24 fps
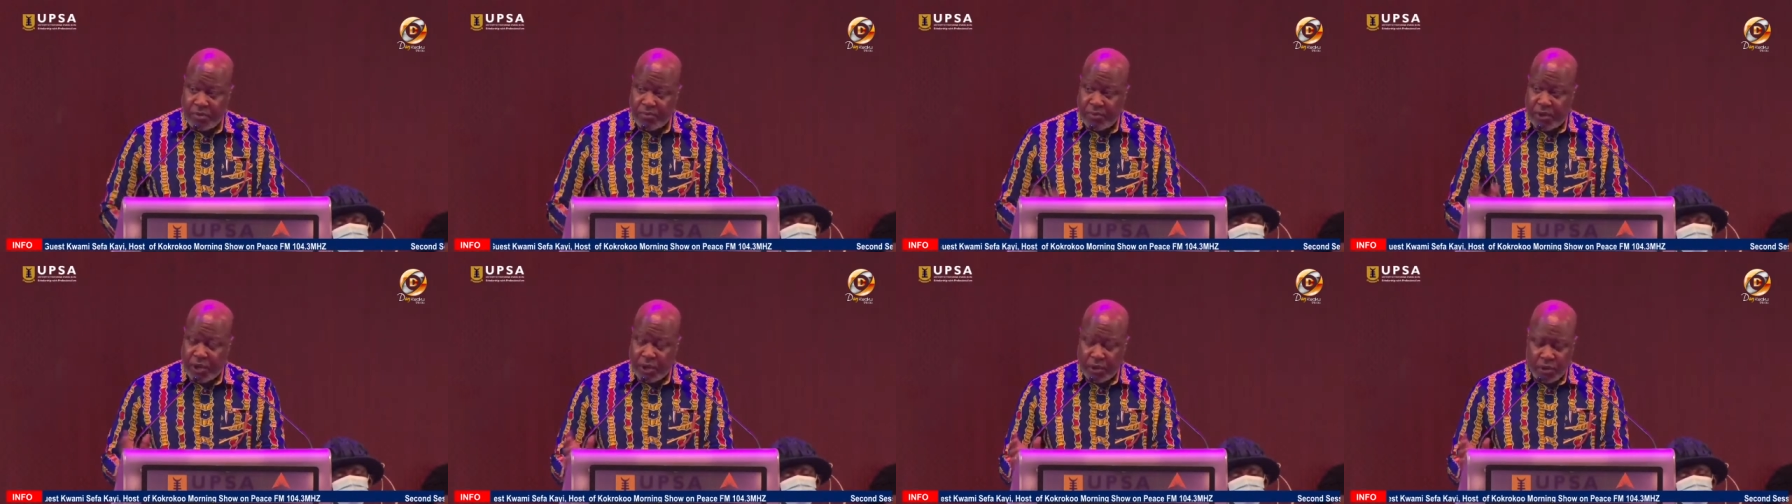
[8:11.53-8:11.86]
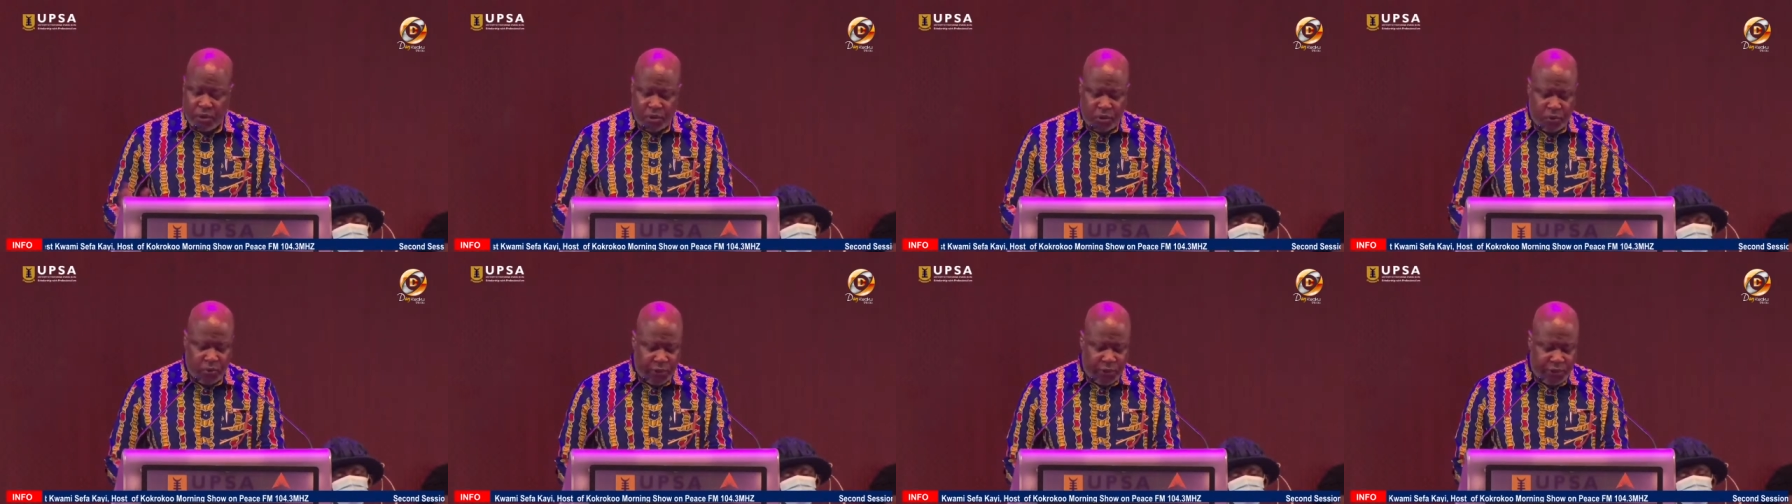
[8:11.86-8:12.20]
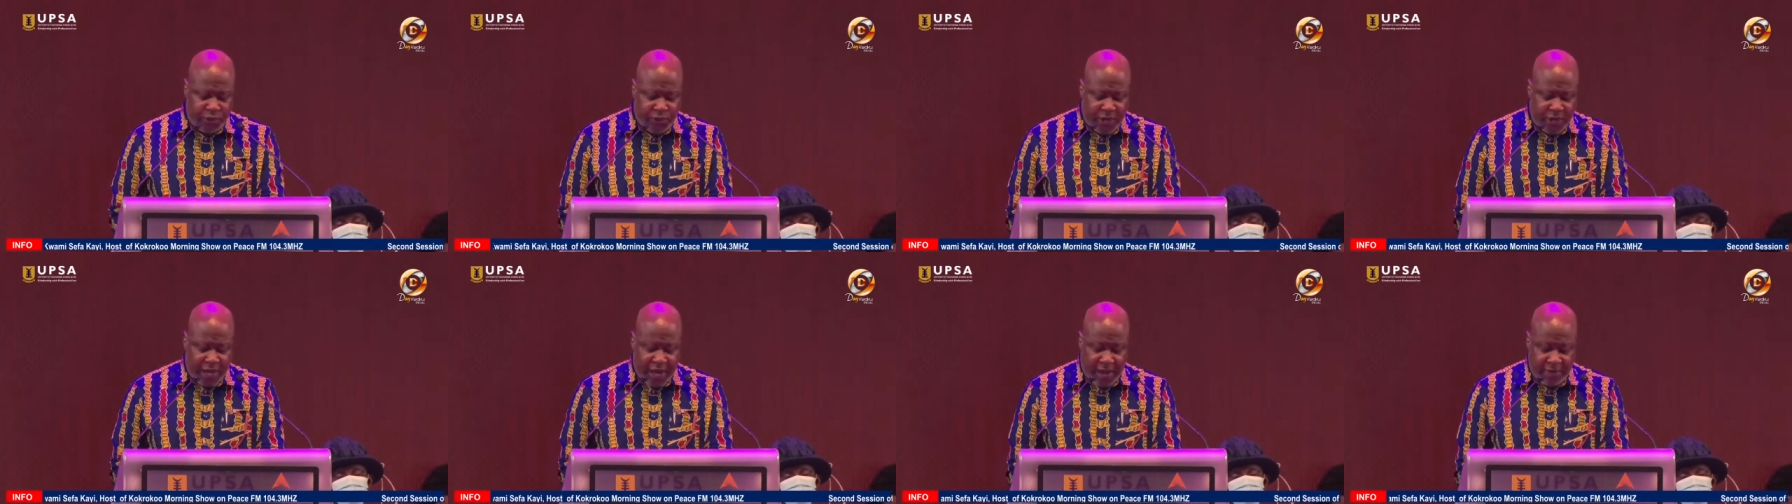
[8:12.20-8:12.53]
beyond
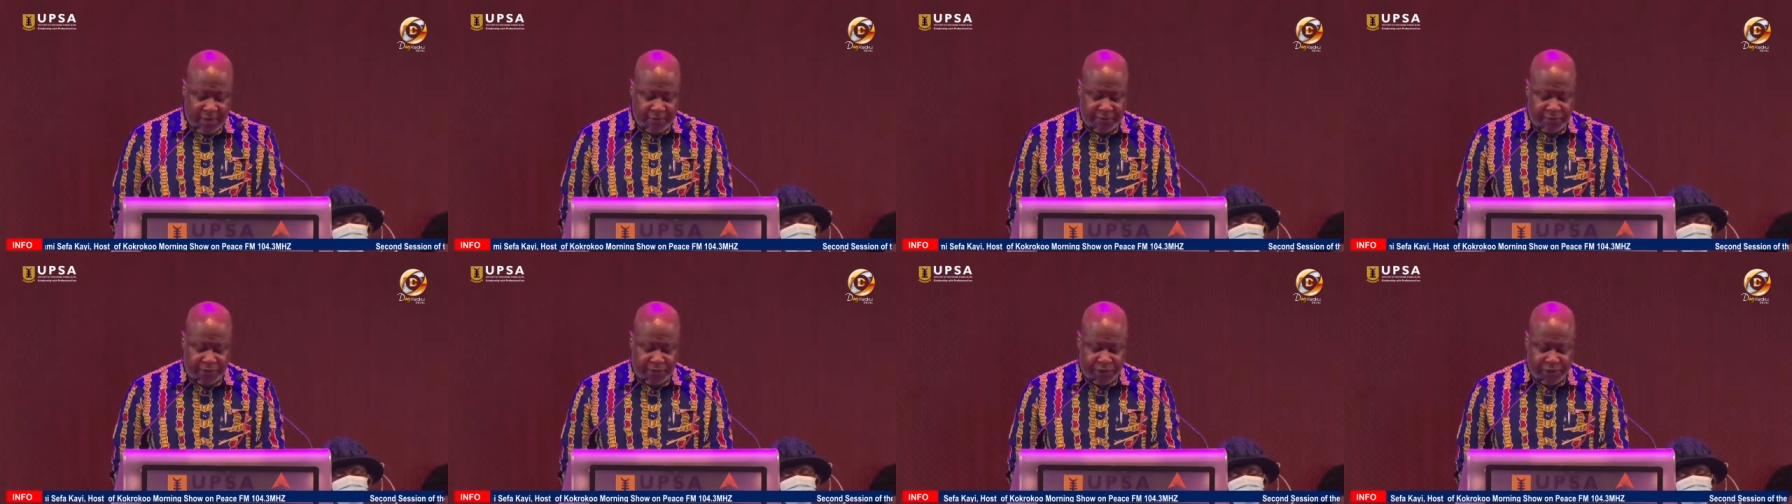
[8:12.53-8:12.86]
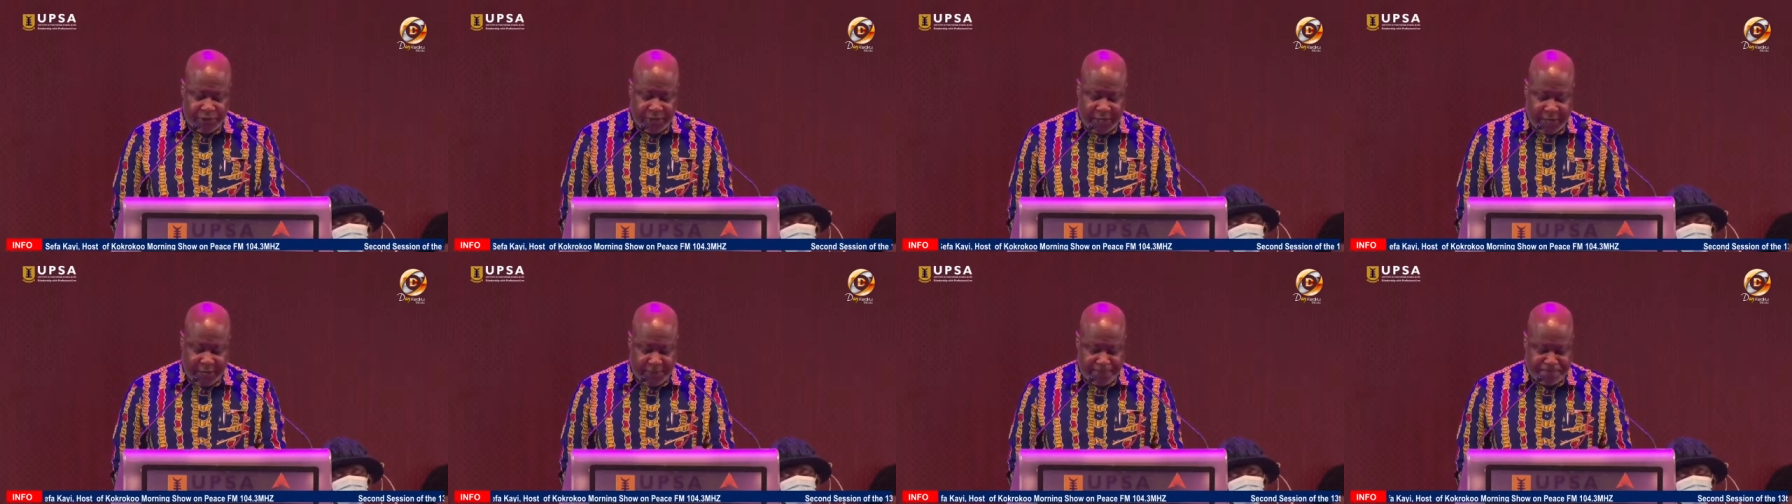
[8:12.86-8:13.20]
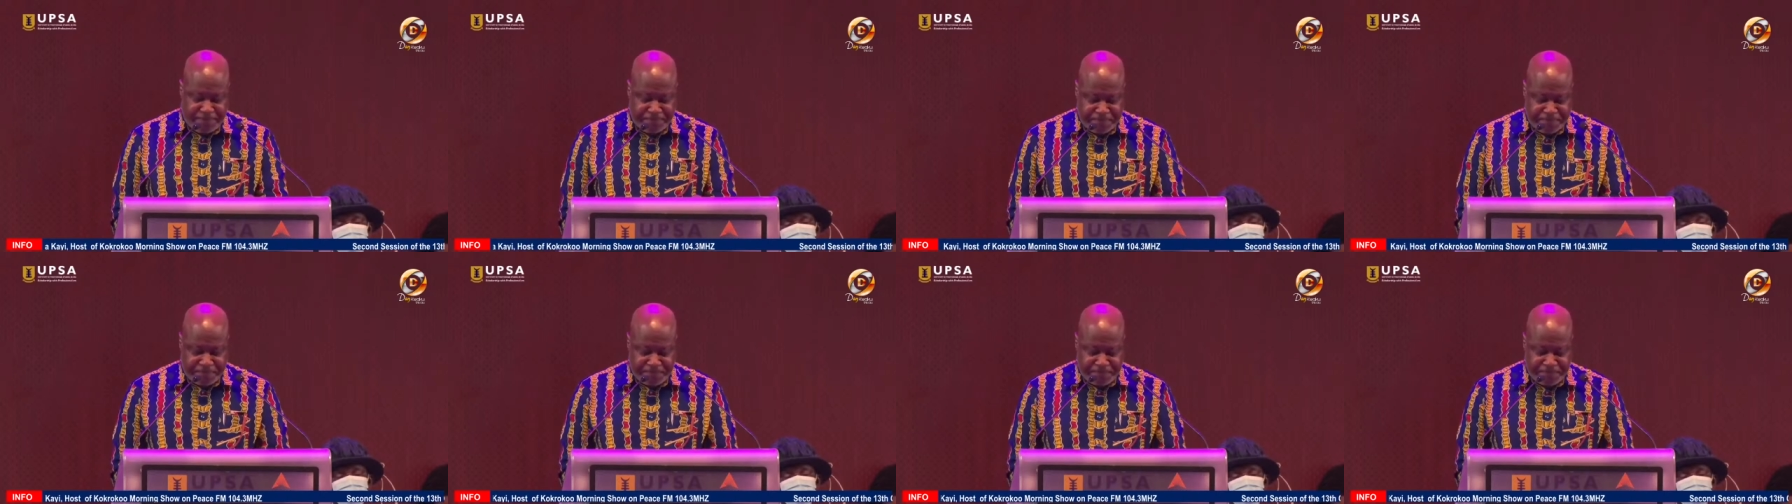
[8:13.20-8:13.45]
what you have today.